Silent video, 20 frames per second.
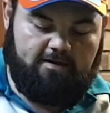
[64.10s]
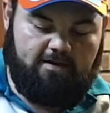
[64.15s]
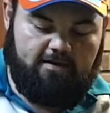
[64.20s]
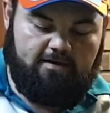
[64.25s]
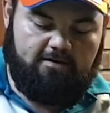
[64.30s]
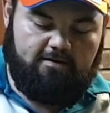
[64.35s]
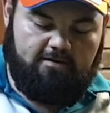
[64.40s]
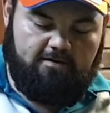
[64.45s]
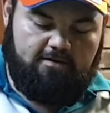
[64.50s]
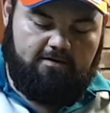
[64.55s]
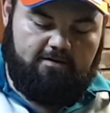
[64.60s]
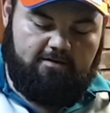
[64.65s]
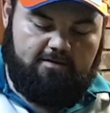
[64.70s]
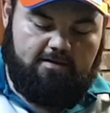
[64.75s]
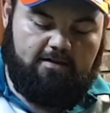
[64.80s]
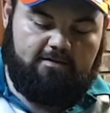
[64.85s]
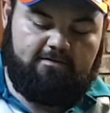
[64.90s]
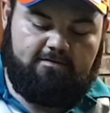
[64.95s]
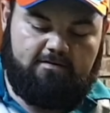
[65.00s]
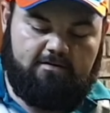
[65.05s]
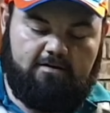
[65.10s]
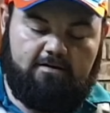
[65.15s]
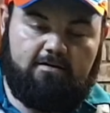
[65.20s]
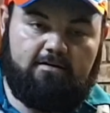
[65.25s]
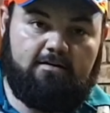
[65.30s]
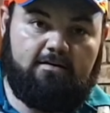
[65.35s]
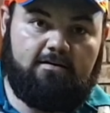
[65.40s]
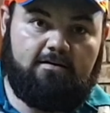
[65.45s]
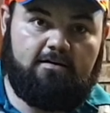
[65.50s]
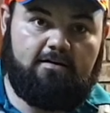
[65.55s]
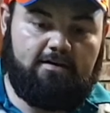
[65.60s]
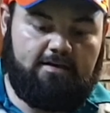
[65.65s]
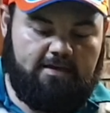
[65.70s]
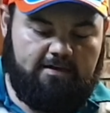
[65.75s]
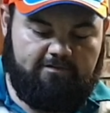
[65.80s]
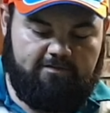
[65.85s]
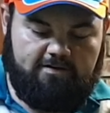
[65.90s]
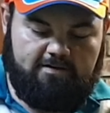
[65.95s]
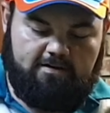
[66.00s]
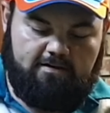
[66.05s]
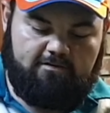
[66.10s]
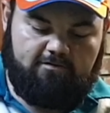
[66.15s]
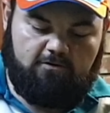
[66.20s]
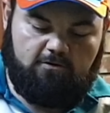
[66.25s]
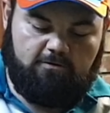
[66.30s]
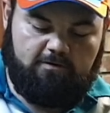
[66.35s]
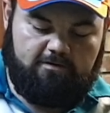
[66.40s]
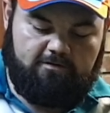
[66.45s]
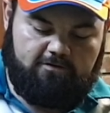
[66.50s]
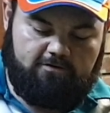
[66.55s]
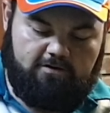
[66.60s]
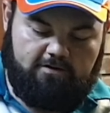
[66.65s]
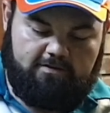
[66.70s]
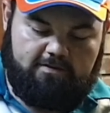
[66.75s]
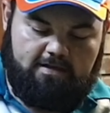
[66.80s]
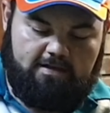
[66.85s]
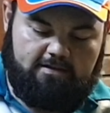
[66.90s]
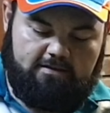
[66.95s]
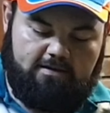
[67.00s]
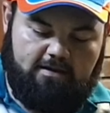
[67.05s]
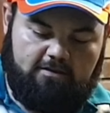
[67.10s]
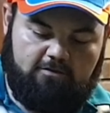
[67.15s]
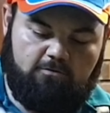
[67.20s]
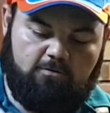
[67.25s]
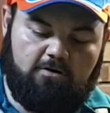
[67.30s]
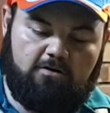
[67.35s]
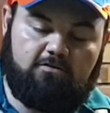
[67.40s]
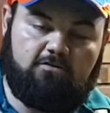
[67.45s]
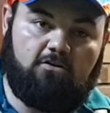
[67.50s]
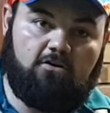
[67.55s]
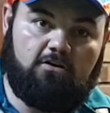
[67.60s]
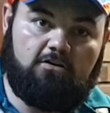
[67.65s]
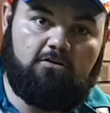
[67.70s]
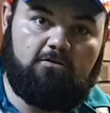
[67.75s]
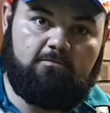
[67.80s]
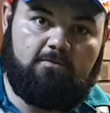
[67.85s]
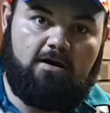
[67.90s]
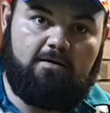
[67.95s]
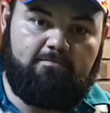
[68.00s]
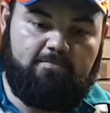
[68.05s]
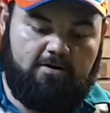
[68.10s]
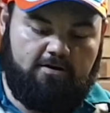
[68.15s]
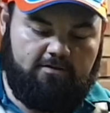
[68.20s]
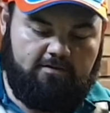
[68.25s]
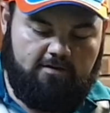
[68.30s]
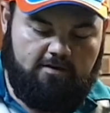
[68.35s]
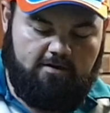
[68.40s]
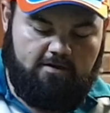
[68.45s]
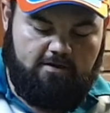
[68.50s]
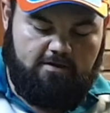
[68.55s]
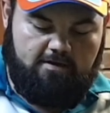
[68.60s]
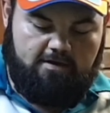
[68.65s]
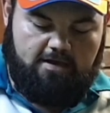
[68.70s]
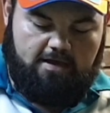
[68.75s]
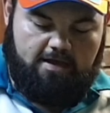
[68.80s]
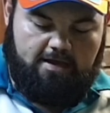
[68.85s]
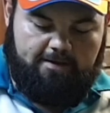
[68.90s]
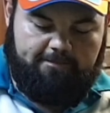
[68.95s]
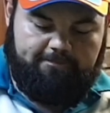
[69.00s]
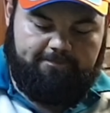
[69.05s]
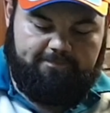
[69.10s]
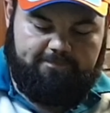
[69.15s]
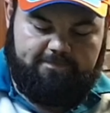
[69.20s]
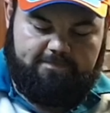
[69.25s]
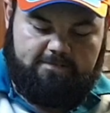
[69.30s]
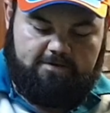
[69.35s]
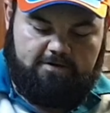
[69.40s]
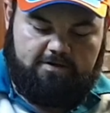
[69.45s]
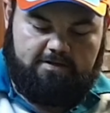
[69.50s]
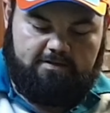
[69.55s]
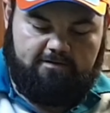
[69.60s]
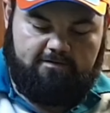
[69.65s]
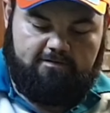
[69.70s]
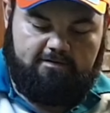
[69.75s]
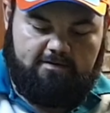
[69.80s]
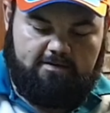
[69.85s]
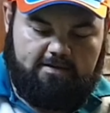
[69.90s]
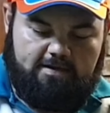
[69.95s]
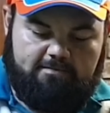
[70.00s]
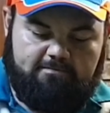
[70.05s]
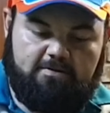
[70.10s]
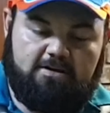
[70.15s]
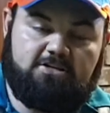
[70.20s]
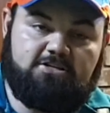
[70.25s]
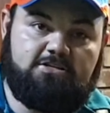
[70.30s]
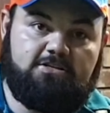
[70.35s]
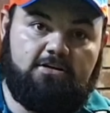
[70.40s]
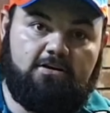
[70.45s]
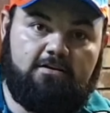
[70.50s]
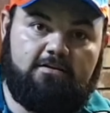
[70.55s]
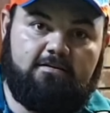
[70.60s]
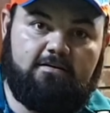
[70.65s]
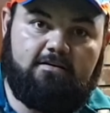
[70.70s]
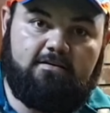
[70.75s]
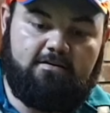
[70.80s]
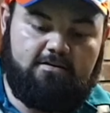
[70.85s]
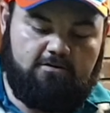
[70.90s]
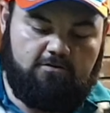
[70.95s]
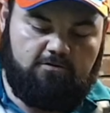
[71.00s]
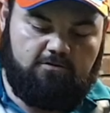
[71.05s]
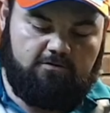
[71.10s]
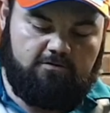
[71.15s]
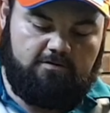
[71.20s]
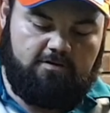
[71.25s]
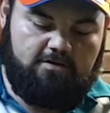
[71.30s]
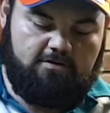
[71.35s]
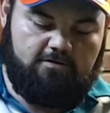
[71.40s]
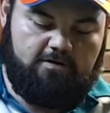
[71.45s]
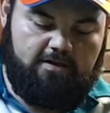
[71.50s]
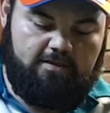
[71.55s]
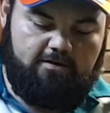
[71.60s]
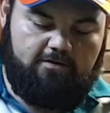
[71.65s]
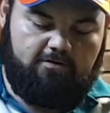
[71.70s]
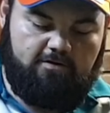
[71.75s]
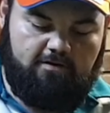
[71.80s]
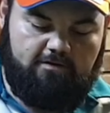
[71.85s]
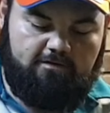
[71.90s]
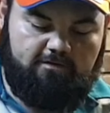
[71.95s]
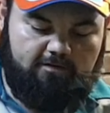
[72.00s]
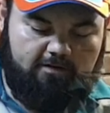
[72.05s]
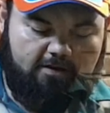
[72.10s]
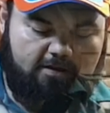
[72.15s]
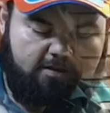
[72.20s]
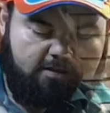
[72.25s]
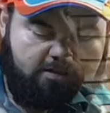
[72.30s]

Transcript: a given. That's always a rod that works hard on my boat. You can see they're much dirtier than your other rods.